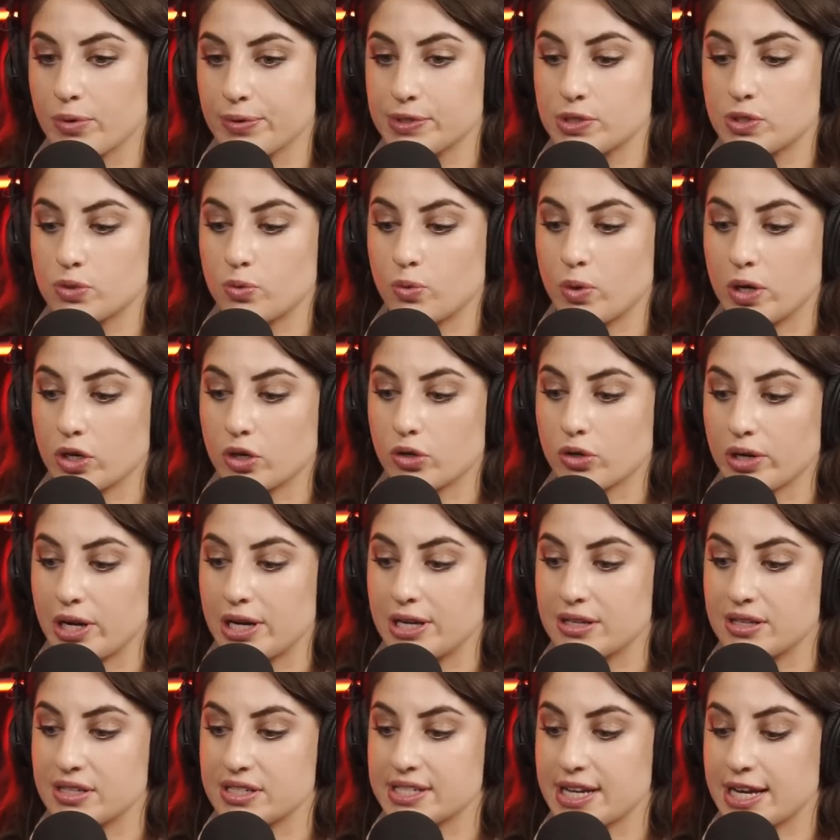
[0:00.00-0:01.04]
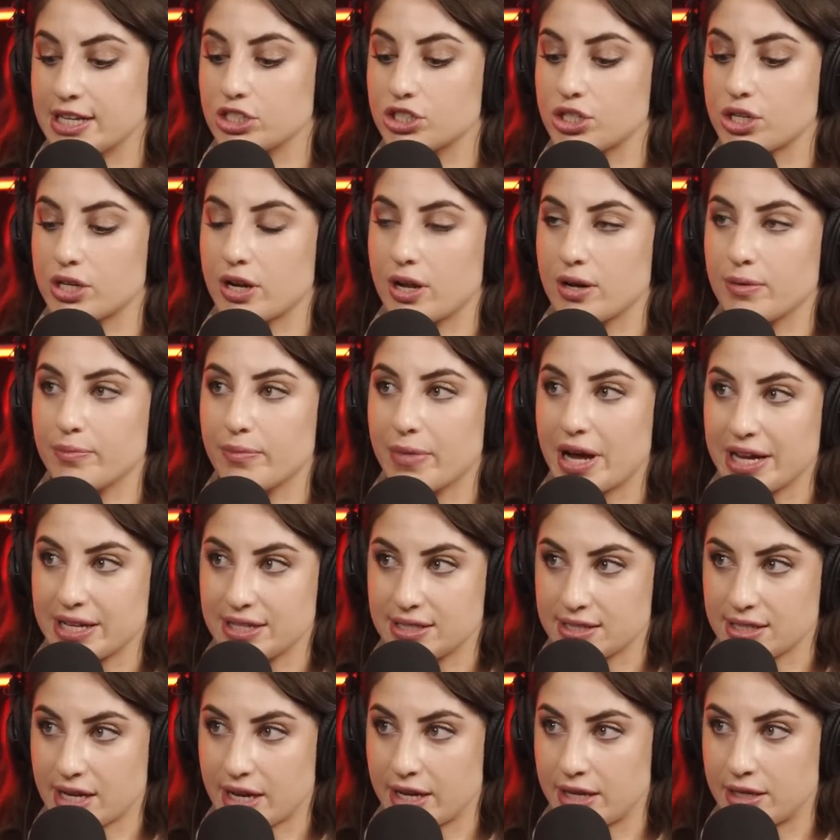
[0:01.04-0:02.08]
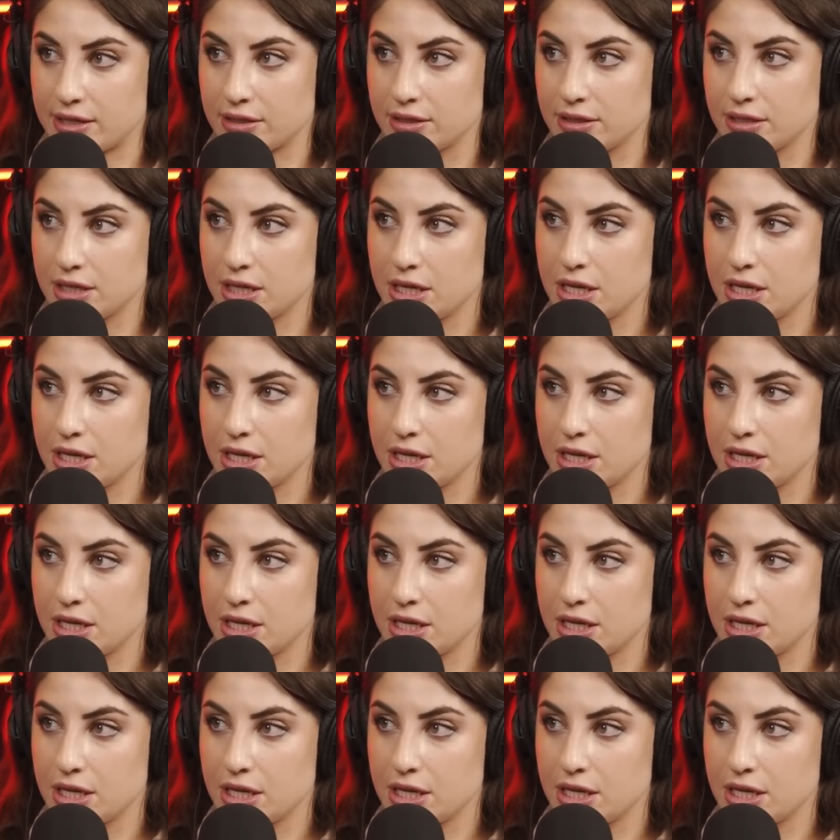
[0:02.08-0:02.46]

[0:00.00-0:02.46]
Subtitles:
was what created the tension on my side.